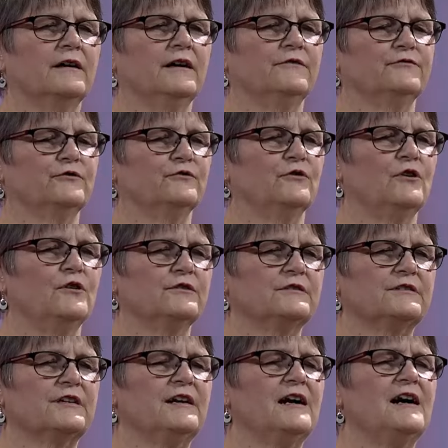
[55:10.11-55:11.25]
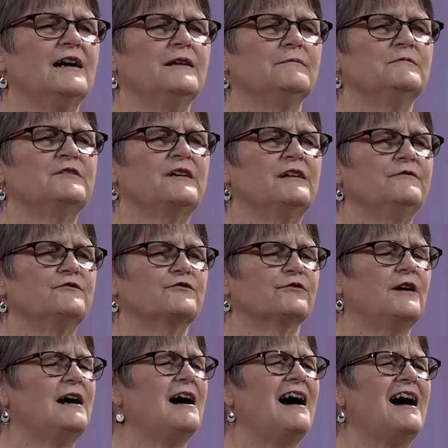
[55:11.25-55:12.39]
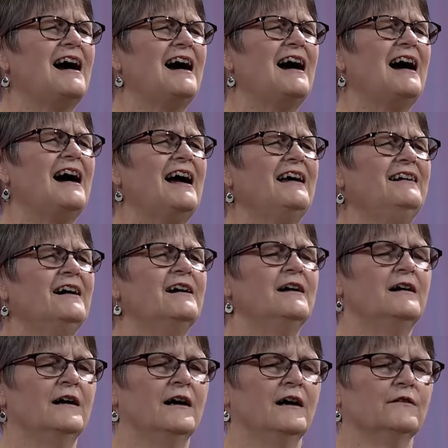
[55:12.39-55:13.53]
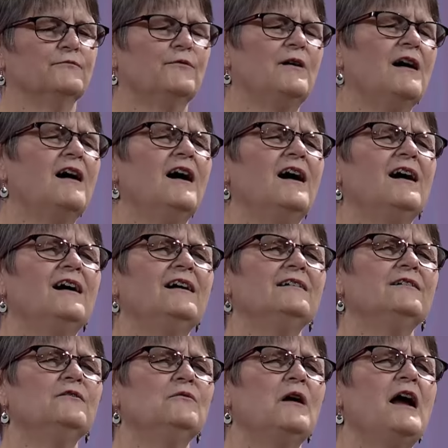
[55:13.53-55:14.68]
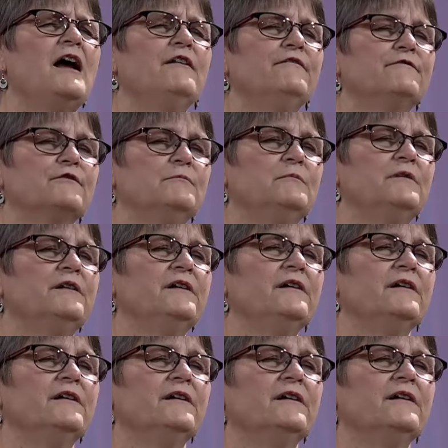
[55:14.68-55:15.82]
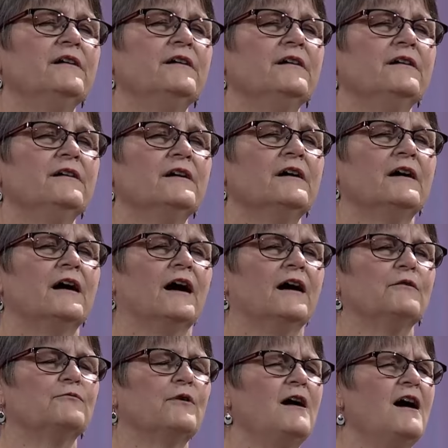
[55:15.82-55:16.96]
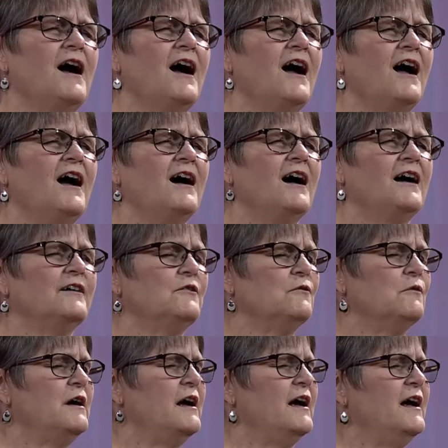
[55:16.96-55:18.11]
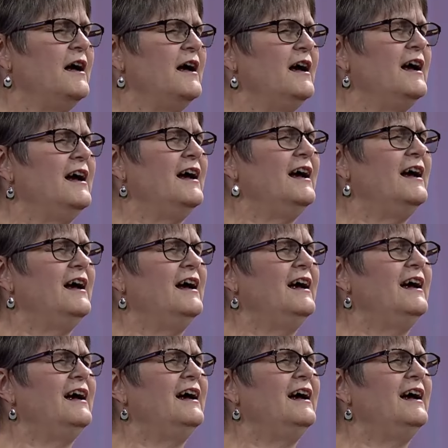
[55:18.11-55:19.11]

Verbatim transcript: After all the times I've tried, I run away from me. I run away